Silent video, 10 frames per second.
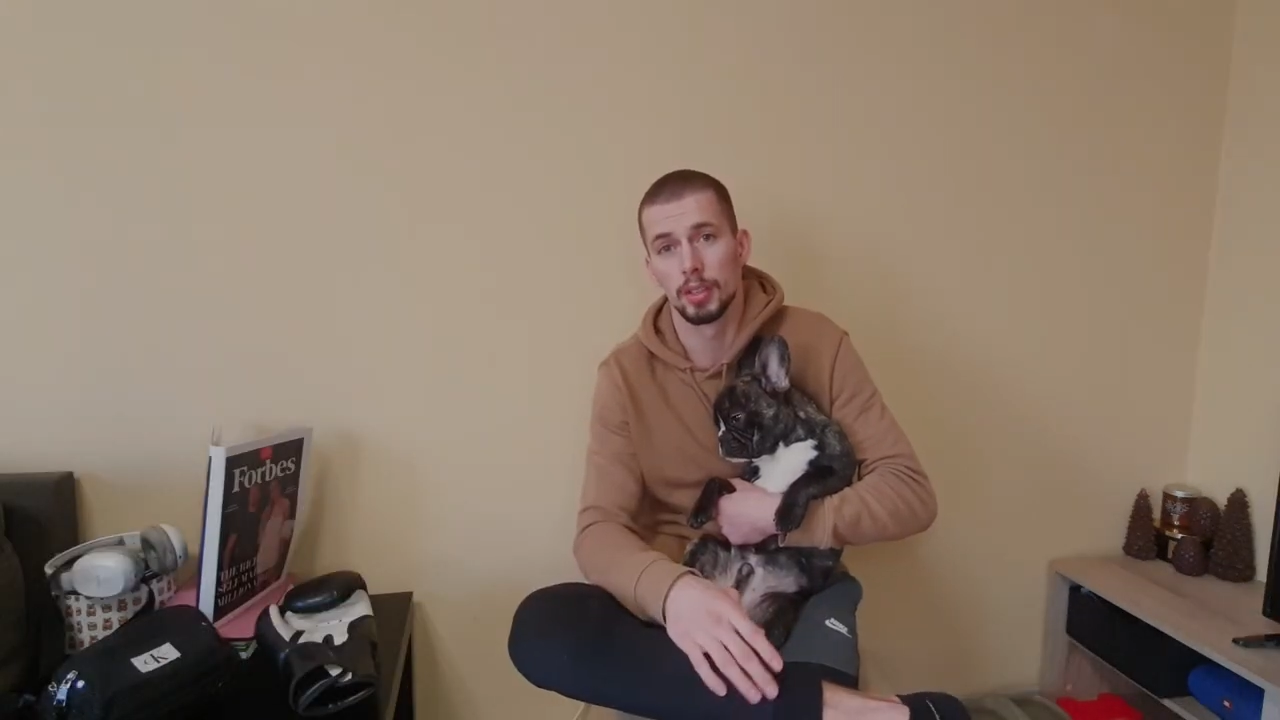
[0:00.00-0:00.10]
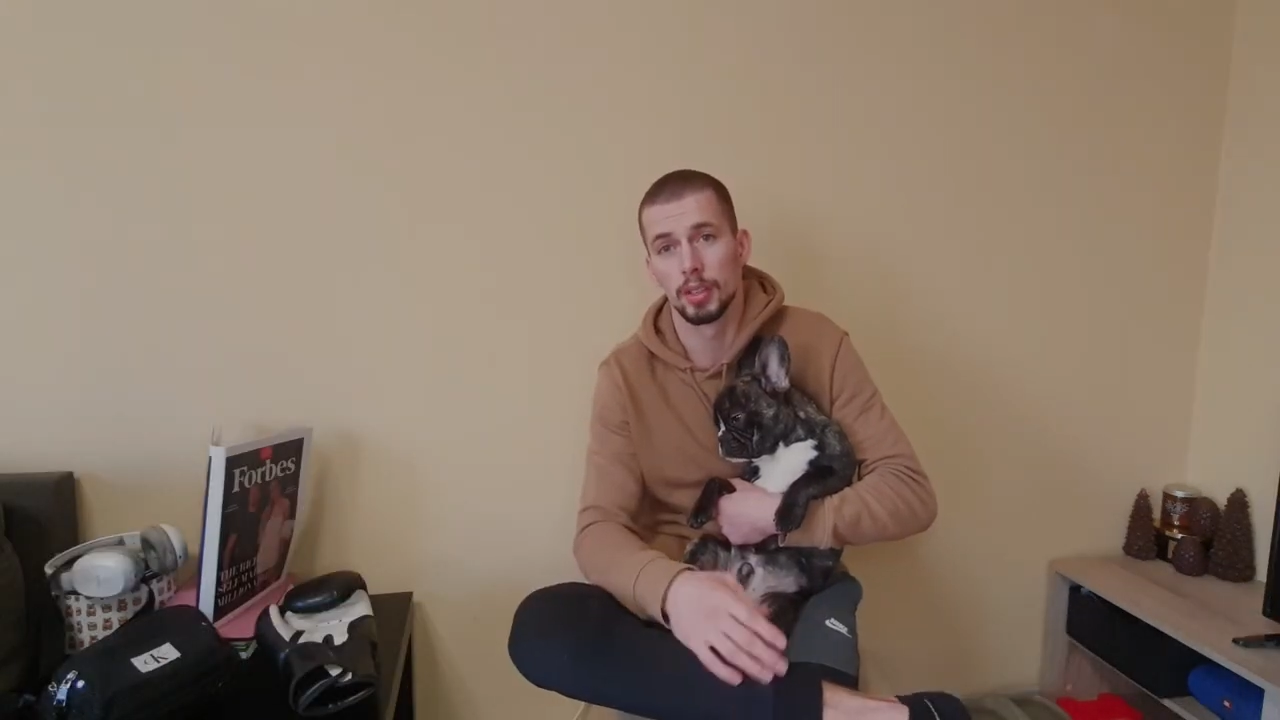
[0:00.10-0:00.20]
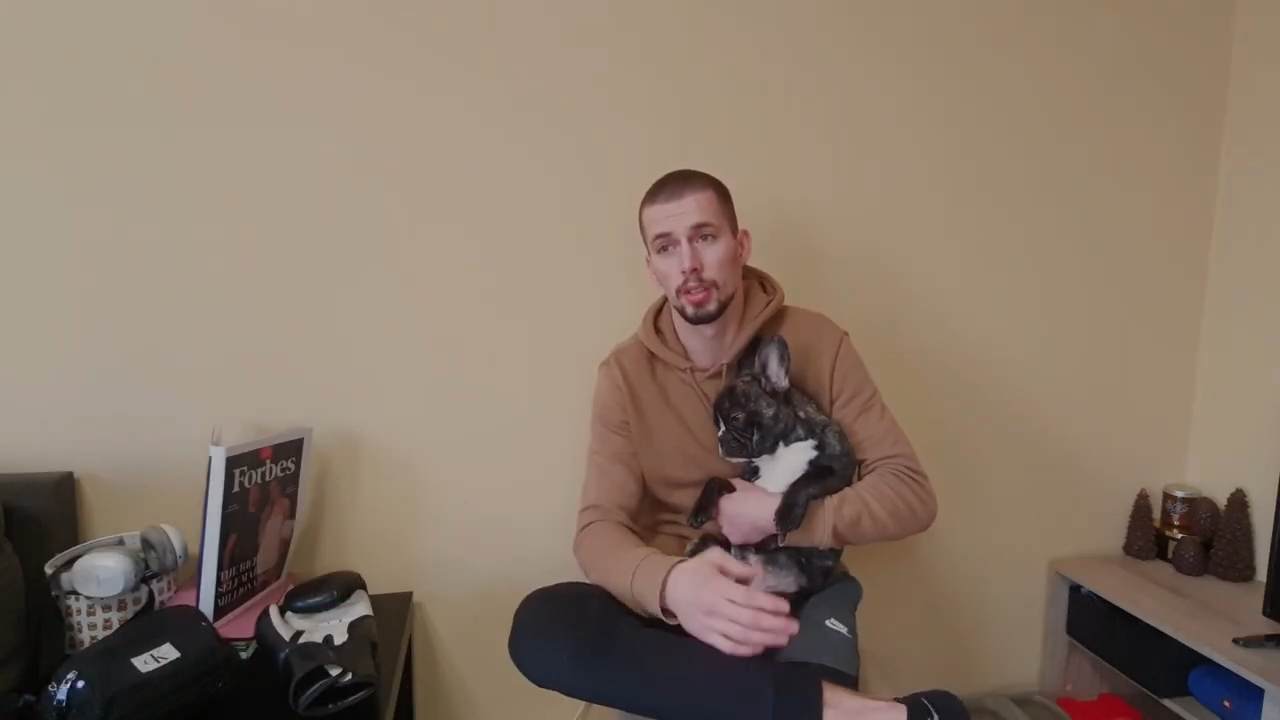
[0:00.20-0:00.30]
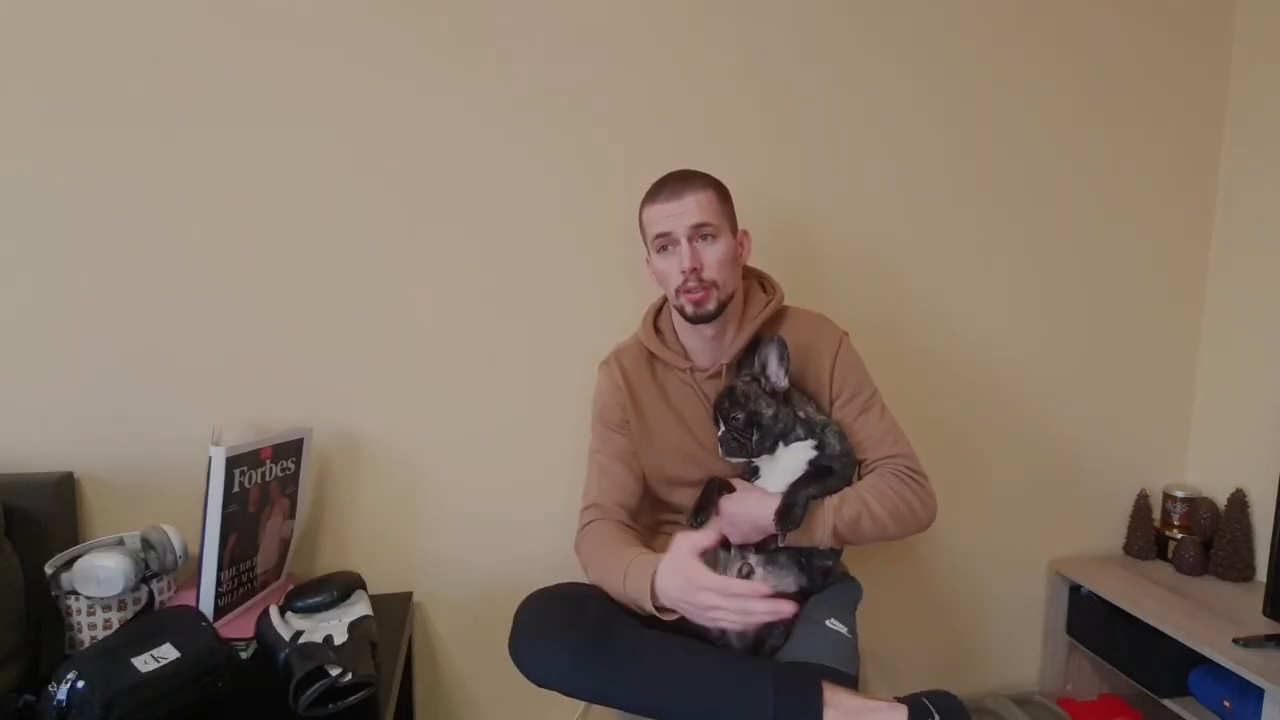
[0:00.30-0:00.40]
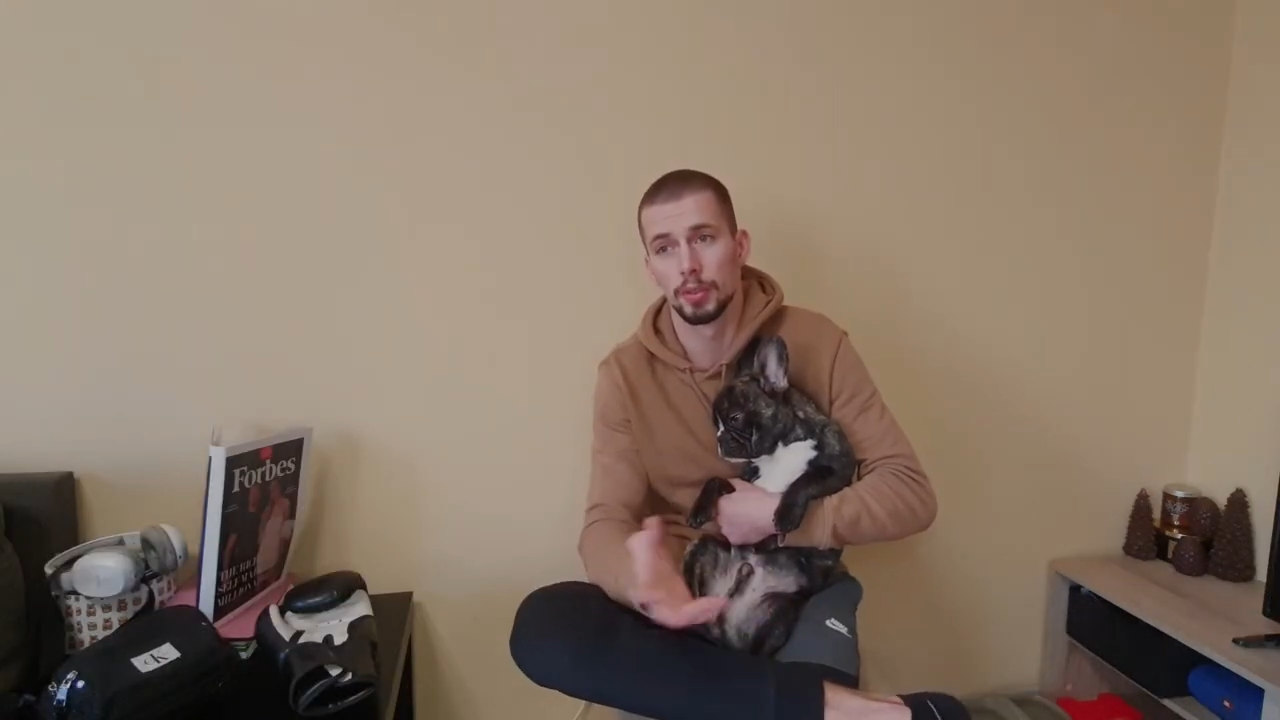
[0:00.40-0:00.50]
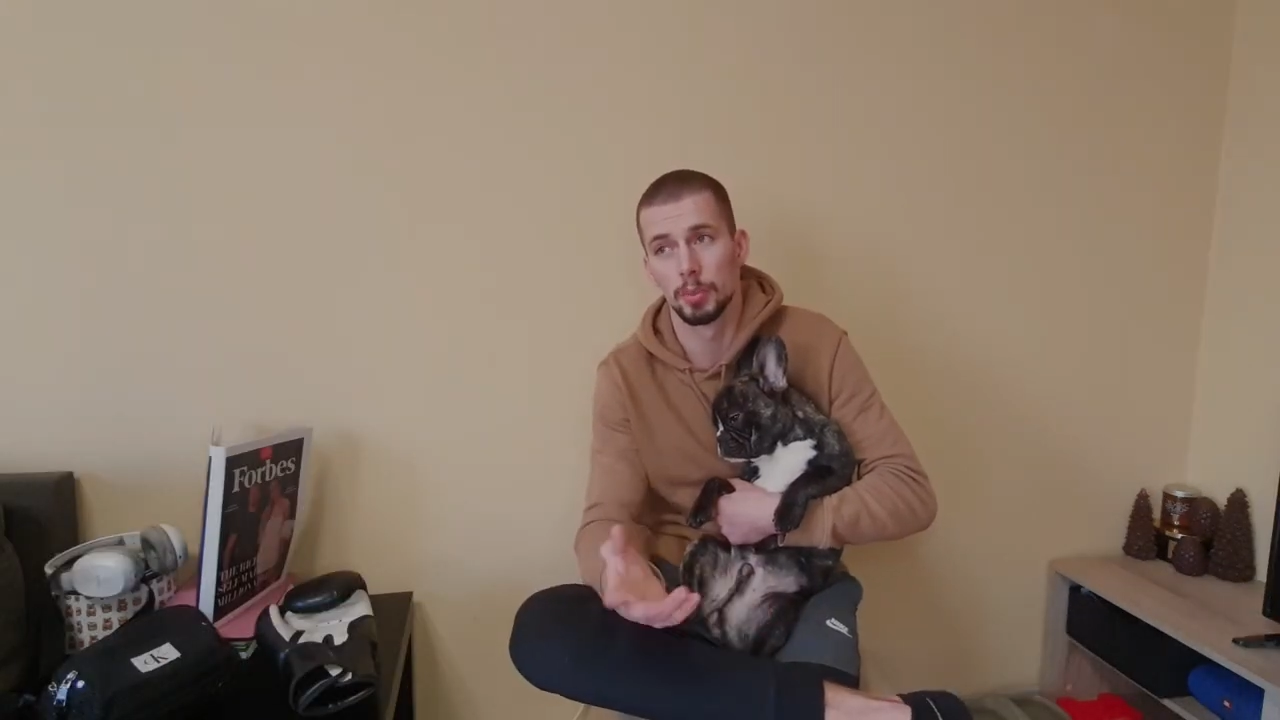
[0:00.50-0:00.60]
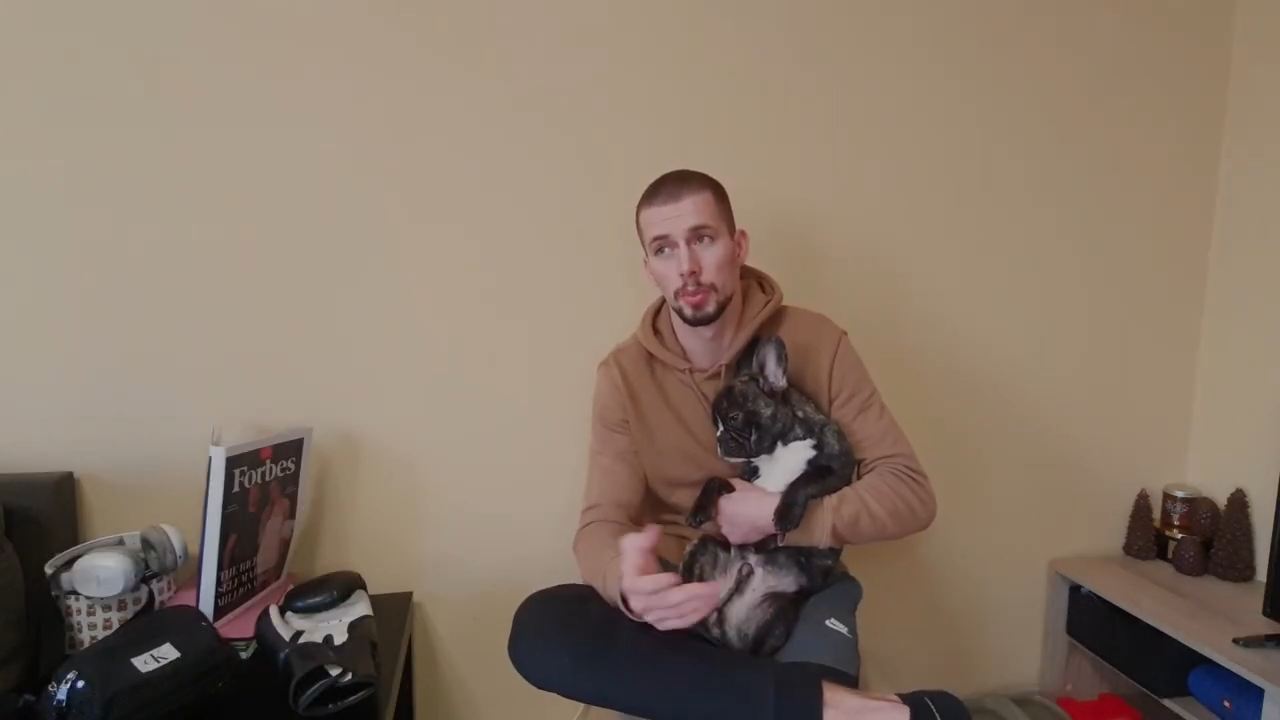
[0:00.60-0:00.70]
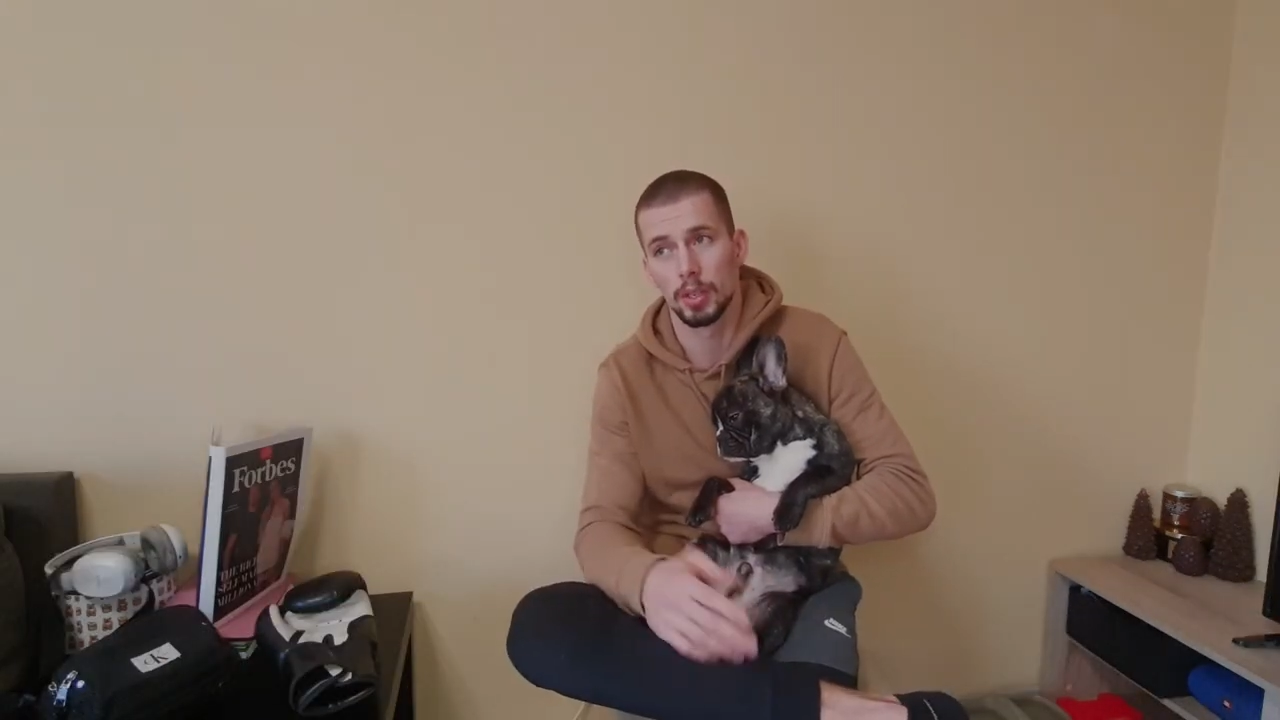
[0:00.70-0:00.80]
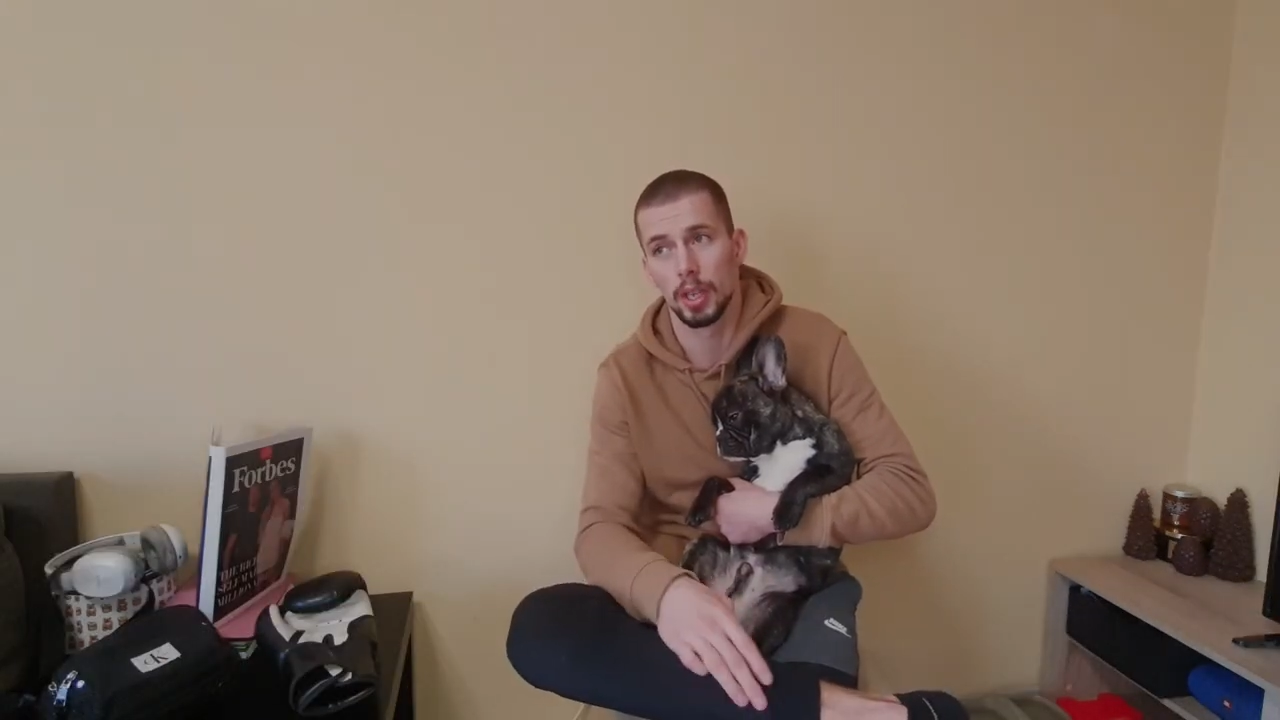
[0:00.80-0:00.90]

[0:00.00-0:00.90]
of him